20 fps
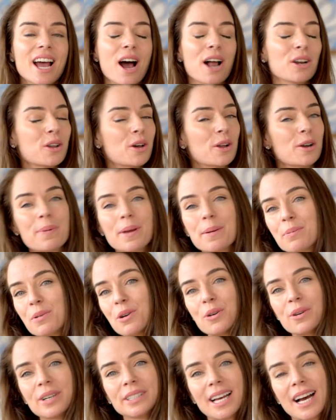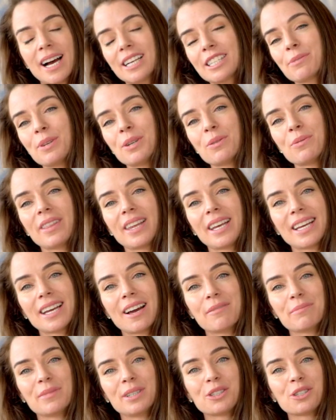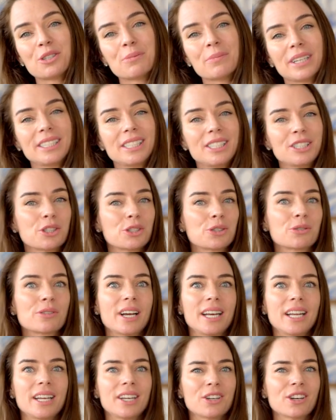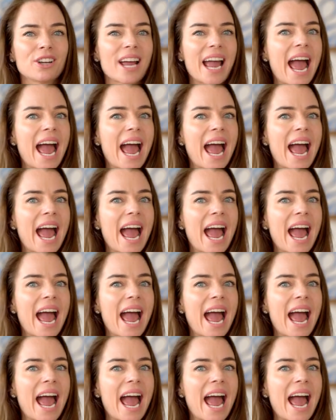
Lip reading: a lot of people always ask me when they come and do my teacher training, you know,